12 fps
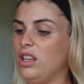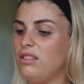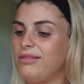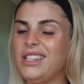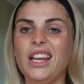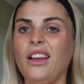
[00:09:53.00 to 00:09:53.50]

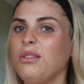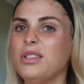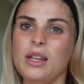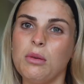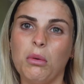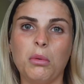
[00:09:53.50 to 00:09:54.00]

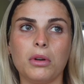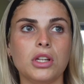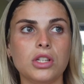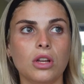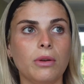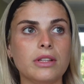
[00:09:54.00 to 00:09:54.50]
see what we want to
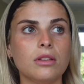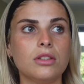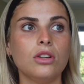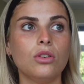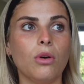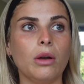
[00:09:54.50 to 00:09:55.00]
do. It's
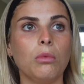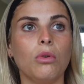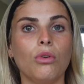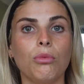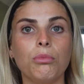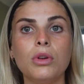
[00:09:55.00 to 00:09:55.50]
still quite
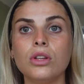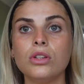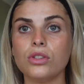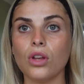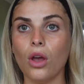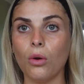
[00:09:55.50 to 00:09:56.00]
warm.
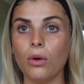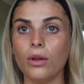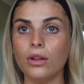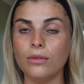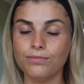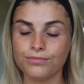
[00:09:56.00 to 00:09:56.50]
So
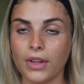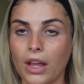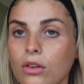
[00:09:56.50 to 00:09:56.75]
I've